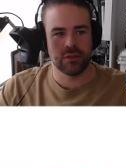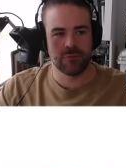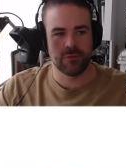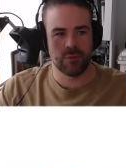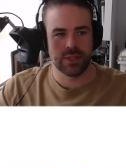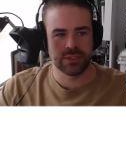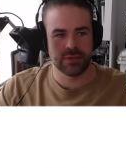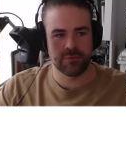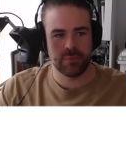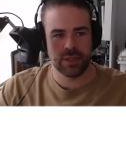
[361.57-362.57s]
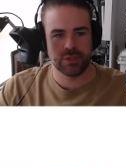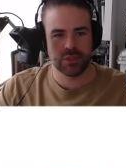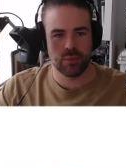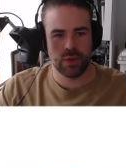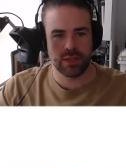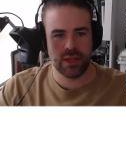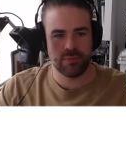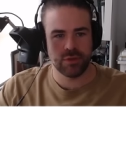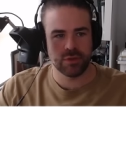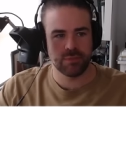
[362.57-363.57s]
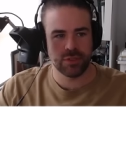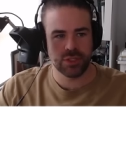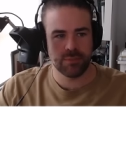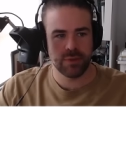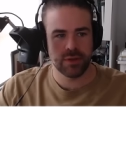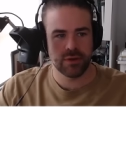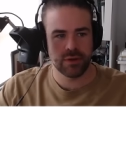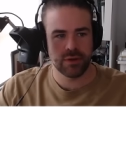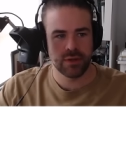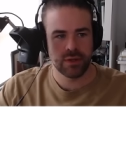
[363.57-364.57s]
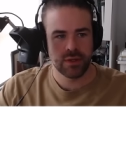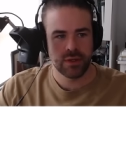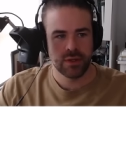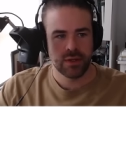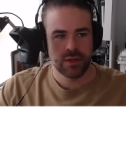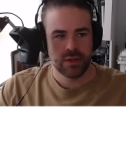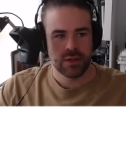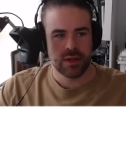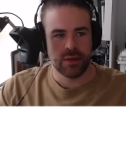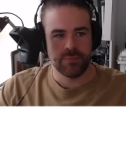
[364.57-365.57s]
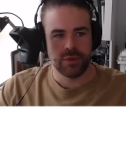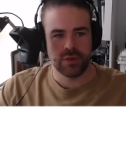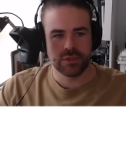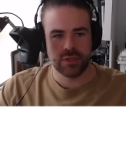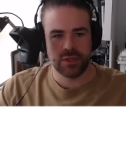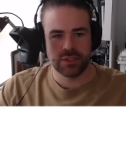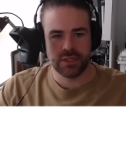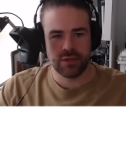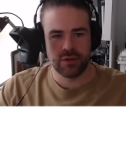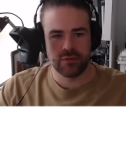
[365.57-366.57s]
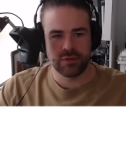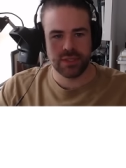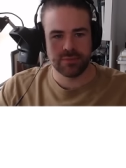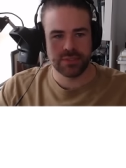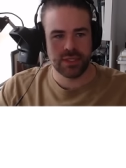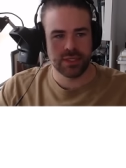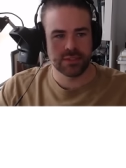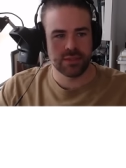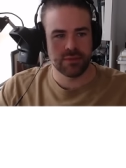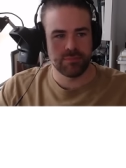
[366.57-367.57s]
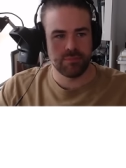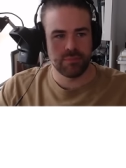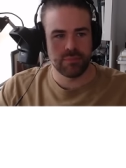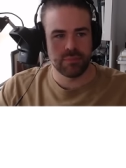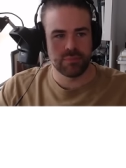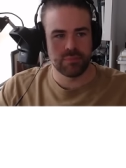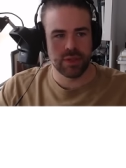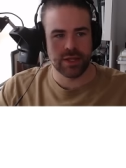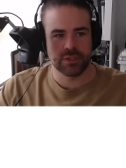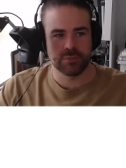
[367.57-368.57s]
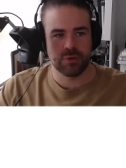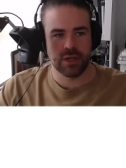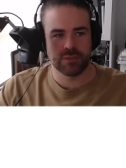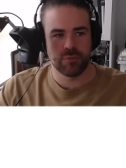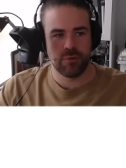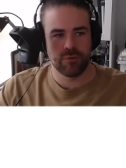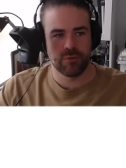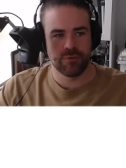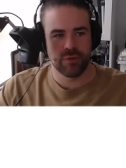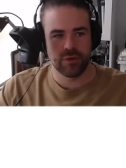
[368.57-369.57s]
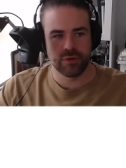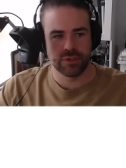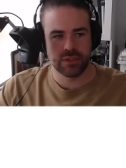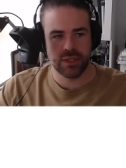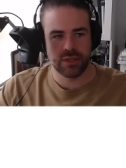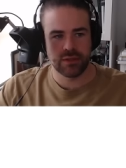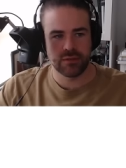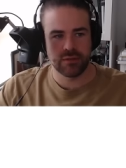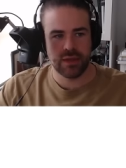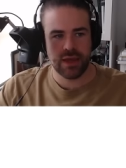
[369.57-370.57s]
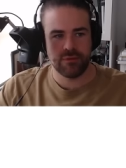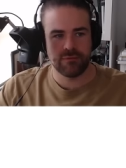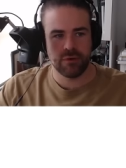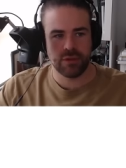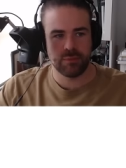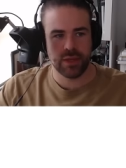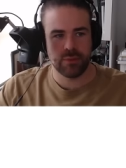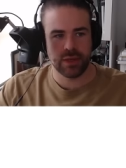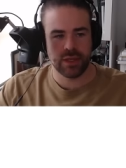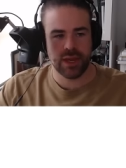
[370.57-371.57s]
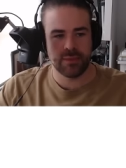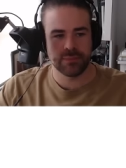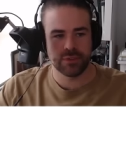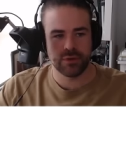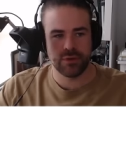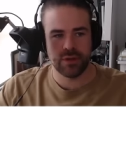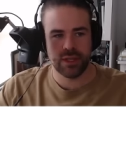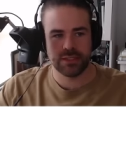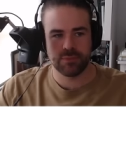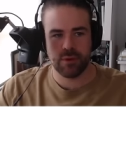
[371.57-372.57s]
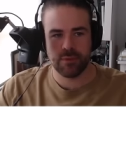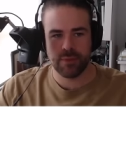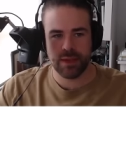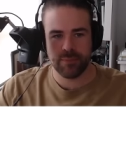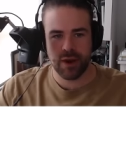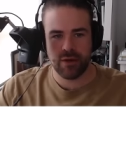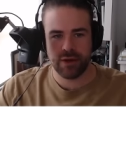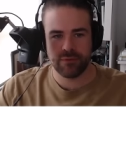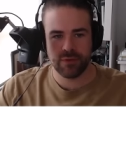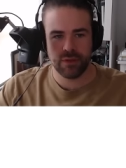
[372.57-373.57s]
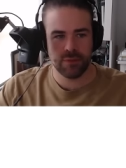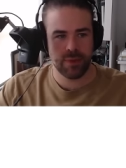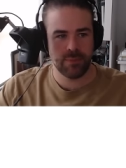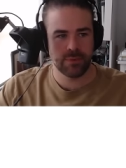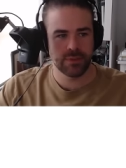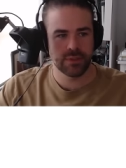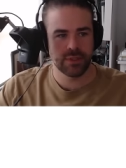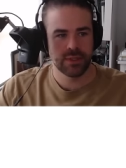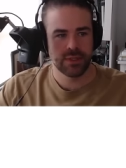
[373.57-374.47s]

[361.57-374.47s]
look for the ones that have played just the one game that you should be jumping on. Um, you, so you can see Oliver Dempsey here is the largest price mover of those that have only played one game. So he's probably a priority for a lot of people.